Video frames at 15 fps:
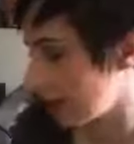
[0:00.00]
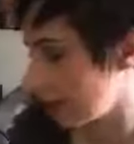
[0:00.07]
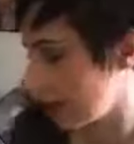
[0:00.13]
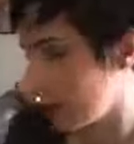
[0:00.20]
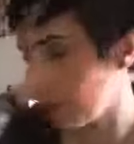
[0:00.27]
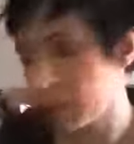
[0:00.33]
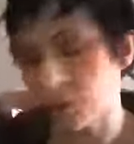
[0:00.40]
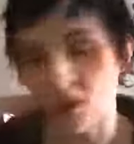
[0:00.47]

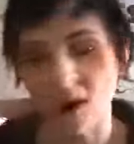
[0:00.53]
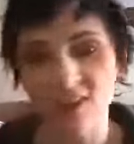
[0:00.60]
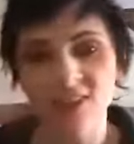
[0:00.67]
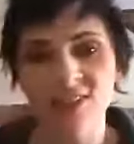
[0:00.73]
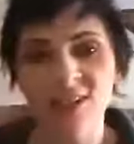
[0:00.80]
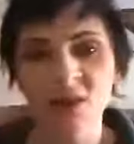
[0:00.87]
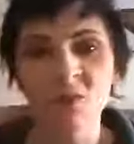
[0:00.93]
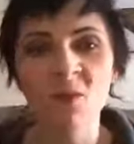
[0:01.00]
the process
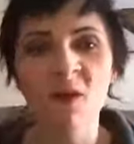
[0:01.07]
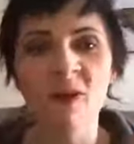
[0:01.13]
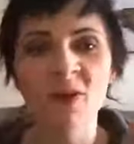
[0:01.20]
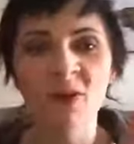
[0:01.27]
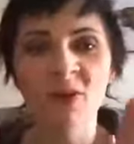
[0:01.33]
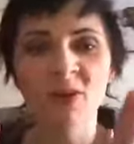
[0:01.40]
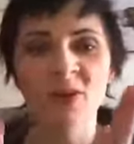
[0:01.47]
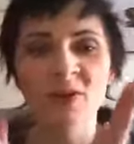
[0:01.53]
that I want
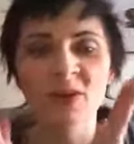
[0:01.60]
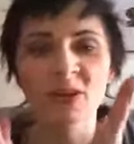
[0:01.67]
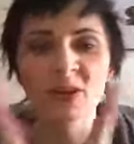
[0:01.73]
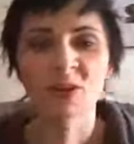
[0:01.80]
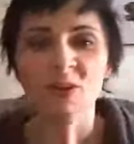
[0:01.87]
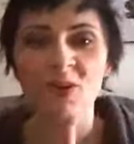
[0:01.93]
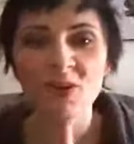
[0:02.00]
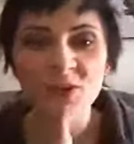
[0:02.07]
to
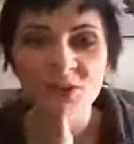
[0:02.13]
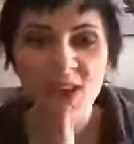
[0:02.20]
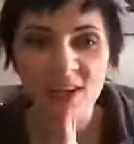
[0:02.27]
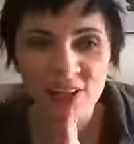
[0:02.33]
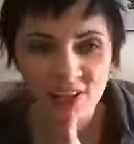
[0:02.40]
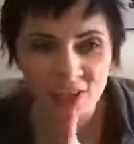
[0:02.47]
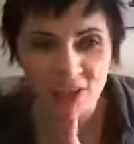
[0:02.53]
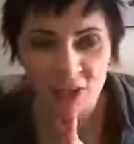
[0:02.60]
encourage you
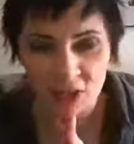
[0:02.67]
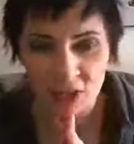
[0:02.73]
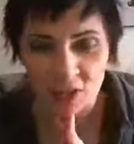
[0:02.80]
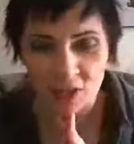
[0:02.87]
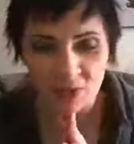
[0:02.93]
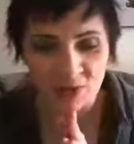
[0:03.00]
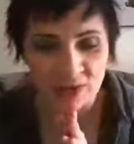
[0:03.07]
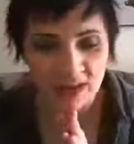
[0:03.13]
guys to
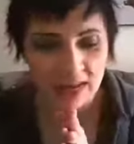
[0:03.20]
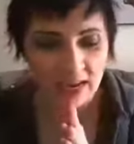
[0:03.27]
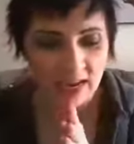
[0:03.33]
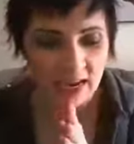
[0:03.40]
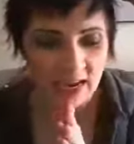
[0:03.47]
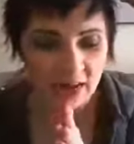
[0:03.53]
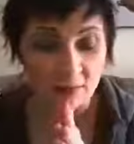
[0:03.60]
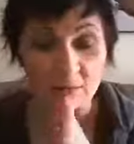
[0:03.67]
do,
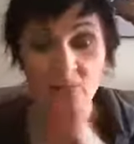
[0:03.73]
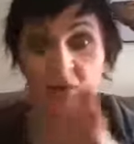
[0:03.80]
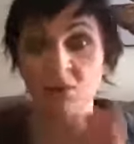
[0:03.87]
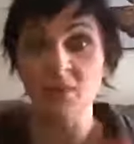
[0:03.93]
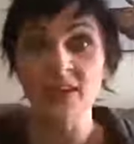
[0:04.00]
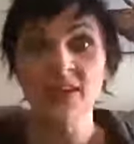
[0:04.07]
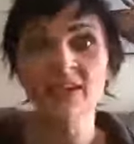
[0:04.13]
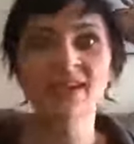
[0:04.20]

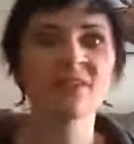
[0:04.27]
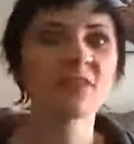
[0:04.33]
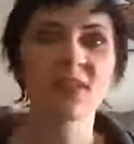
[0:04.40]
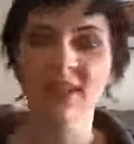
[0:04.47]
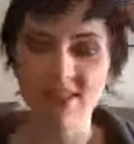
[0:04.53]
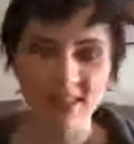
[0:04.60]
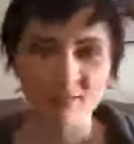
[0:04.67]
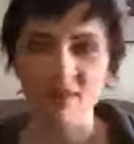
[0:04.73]
speaking of
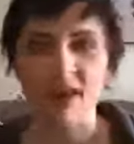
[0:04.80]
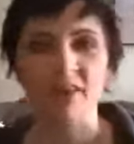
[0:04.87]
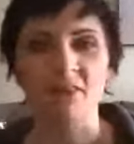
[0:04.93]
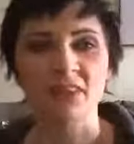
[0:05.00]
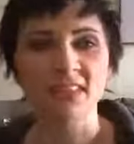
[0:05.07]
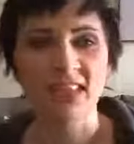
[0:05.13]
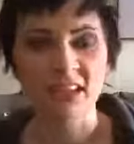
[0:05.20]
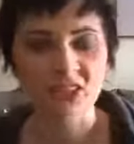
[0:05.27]
things like
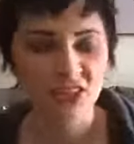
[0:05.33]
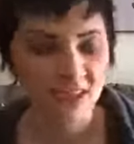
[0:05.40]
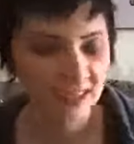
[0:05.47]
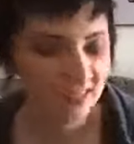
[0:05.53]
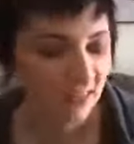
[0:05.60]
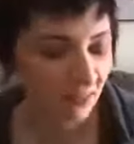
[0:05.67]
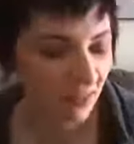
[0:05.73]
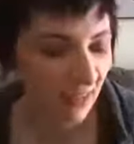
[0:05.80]
manifestation and
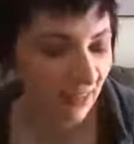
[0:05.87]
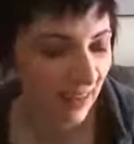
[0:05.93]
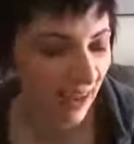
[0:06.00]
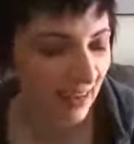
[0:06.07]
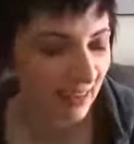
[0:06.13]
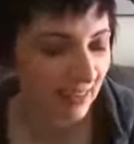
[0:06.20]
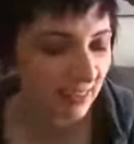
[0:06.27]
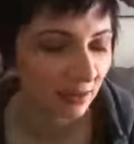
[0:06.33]
stuff like
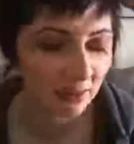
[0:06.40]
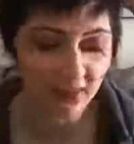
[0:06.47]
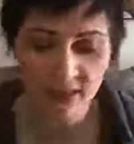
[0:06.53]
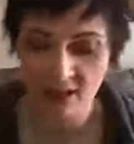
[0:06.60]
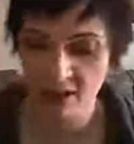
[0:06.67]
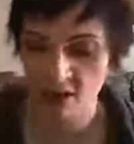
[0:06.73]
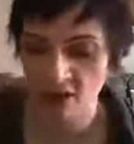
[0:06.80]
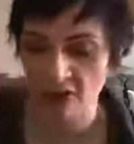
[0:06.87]
that, is
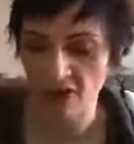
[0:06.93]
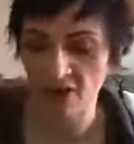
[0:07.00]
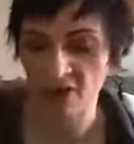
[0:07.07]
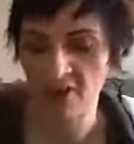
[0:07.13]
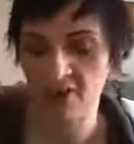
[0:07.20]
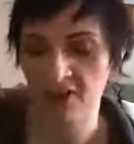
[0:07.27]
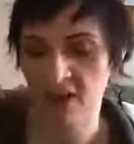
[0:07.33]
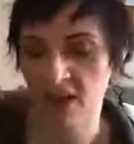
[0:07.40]
something
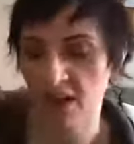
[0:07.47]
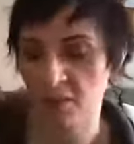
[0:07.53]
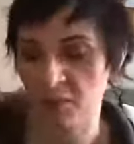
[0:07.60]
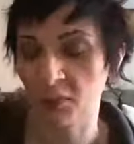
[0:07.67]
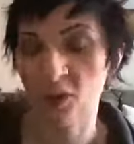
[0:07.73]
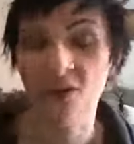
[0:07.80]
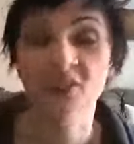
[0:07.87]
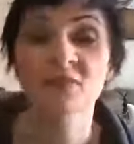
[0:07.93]
called the
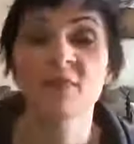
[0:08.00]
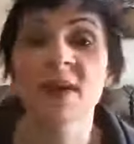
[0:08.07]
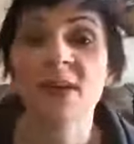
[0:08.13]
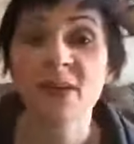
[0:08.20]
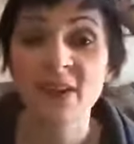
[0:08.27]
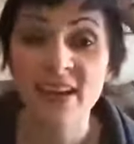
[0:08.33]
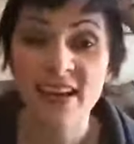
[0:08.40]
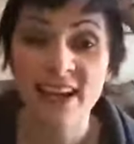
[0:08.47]

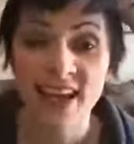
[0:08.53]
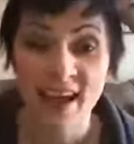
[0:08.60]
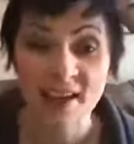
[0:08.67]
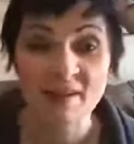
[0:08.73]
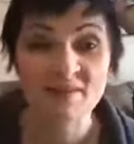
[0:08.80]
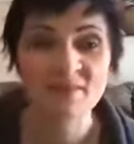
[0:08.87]
prosperity game.